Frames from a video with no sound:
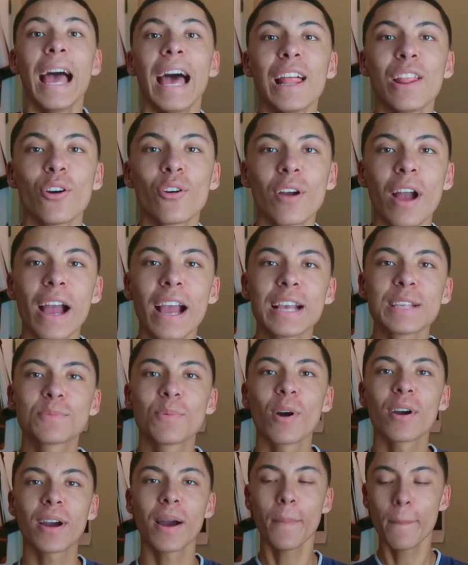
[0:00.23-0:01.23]
Hello
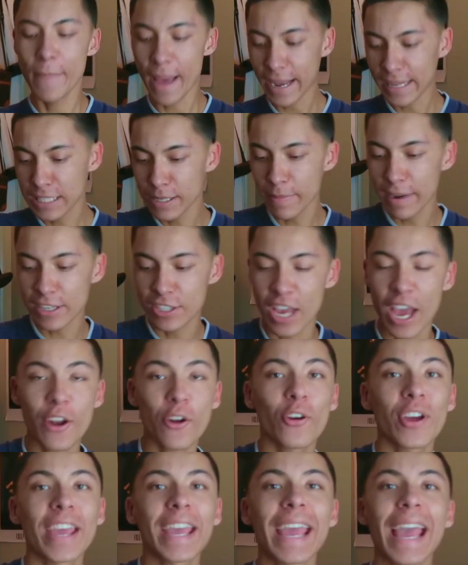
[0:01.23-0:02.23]
guys, welcome back to my
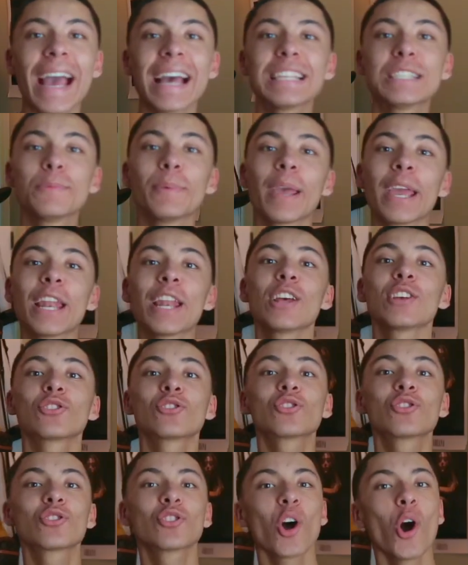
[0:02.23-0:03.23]
channel. It has been
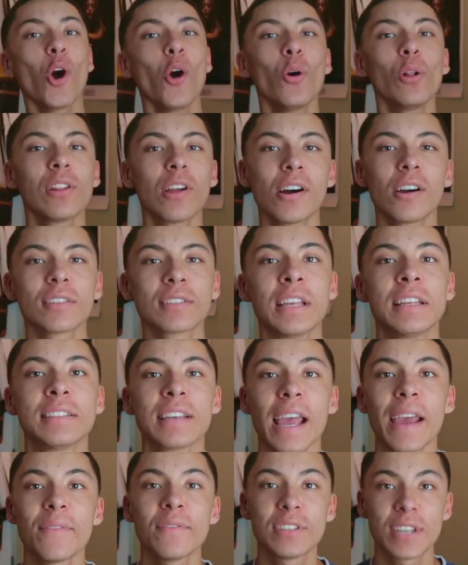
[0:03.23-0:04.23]
so long
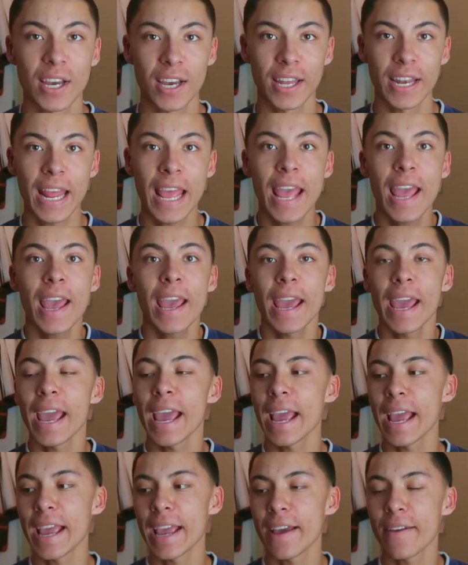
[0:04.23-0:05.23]
since I have done
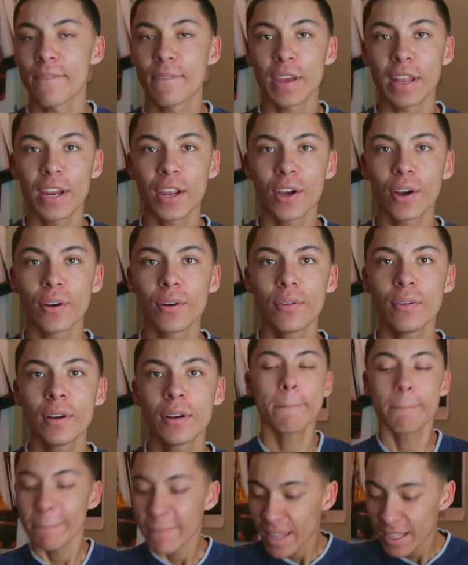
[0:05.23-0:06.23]
a
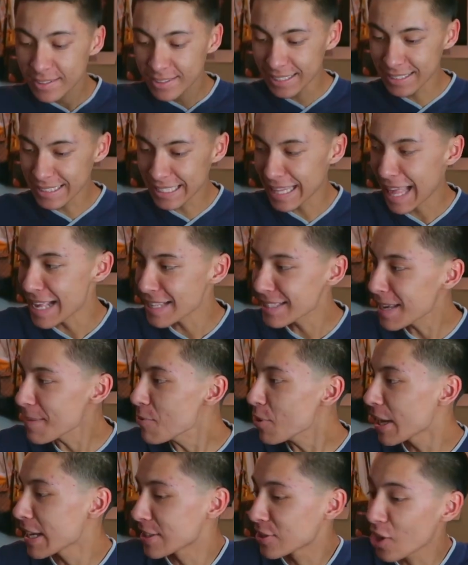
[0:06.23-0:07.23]
video since the last
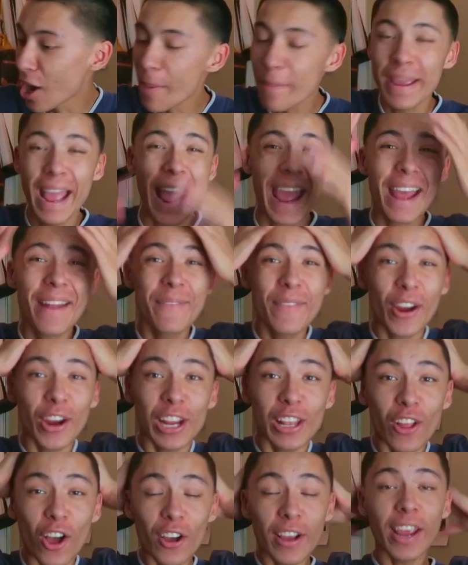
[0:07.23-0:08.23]
time you guys saw me, I had
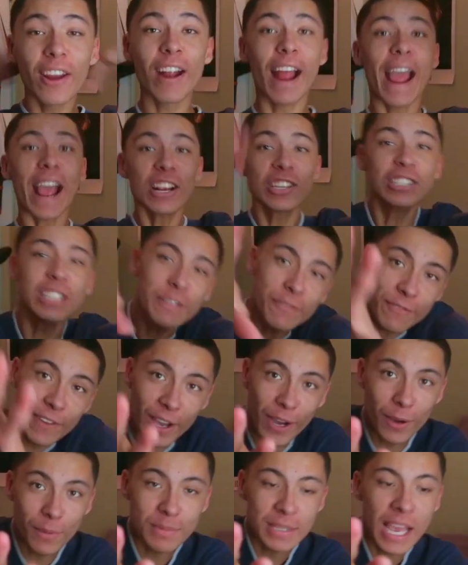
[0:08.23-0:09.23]
very long hair. I actually
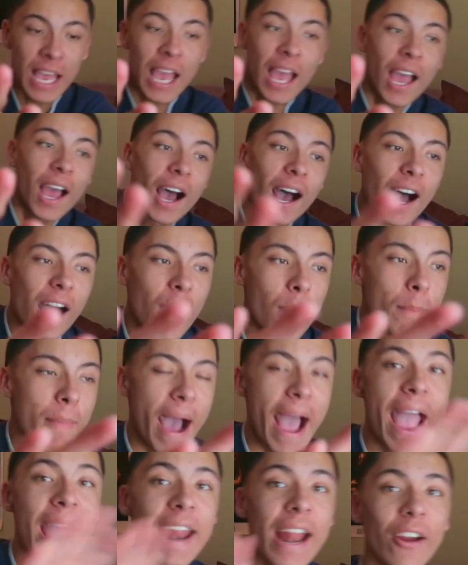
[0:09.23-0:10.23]
filmed, um,
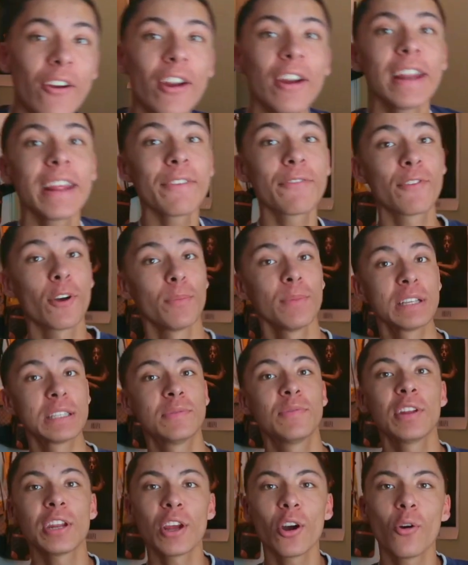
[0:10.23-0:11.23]
I had already filmed
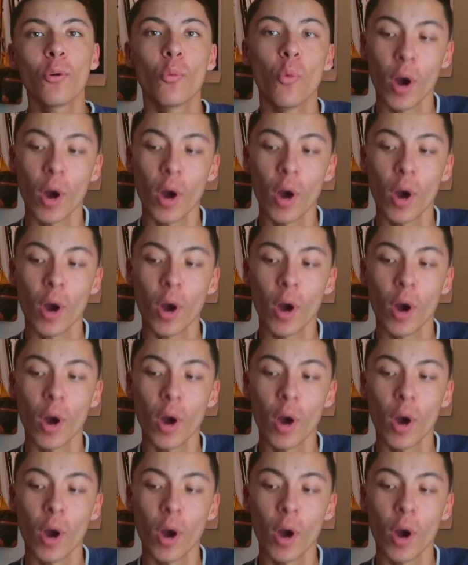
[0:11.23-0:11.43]
this video